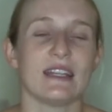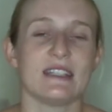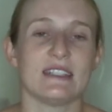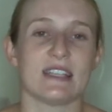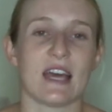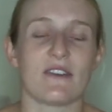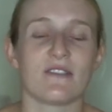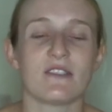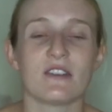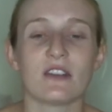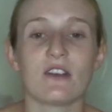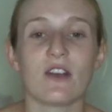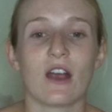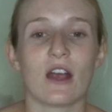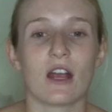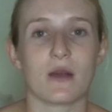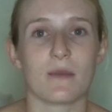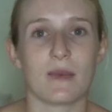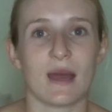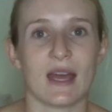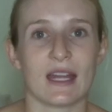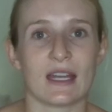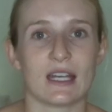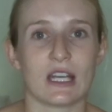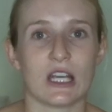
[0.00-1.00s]
definitely
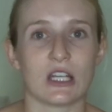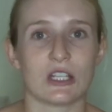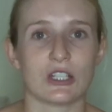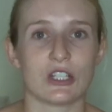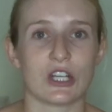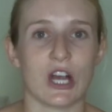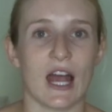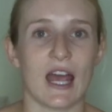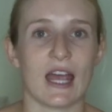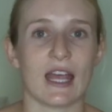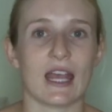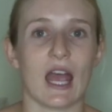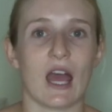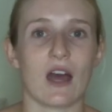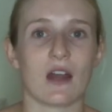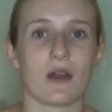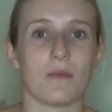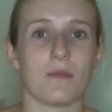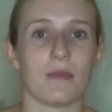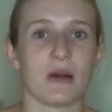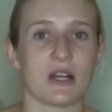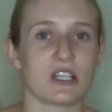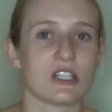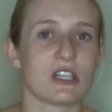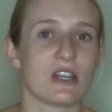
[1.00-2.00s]
recommend trying out a
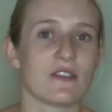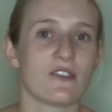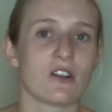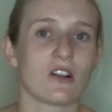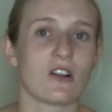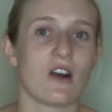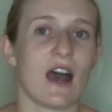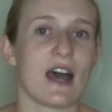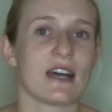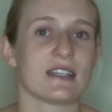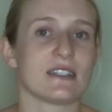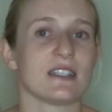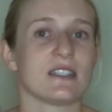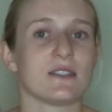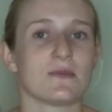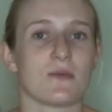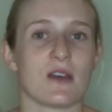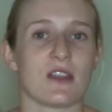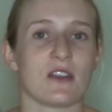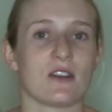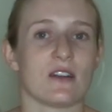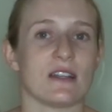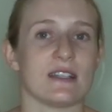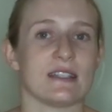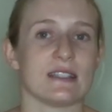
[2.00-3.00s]
bunch of different classes,
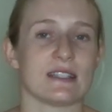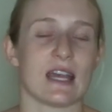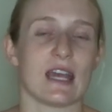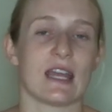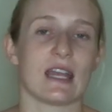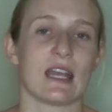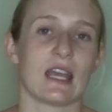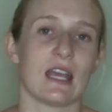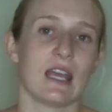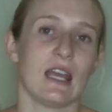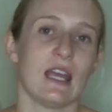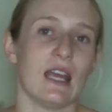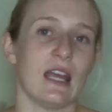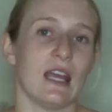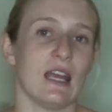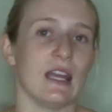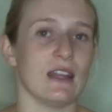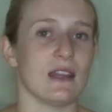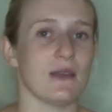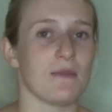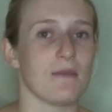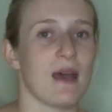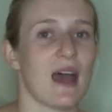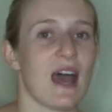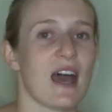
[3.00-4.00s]
whether it's like
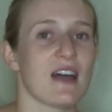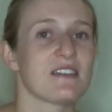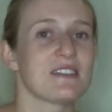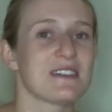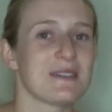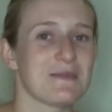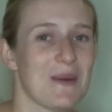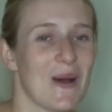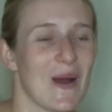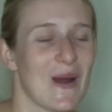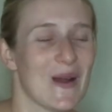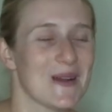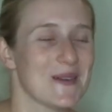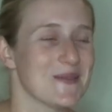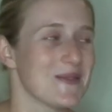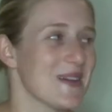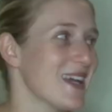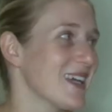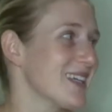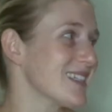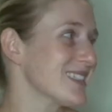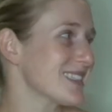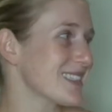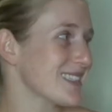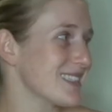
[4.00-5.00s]
in the math
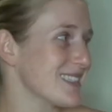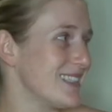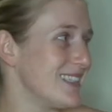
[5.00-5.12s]
department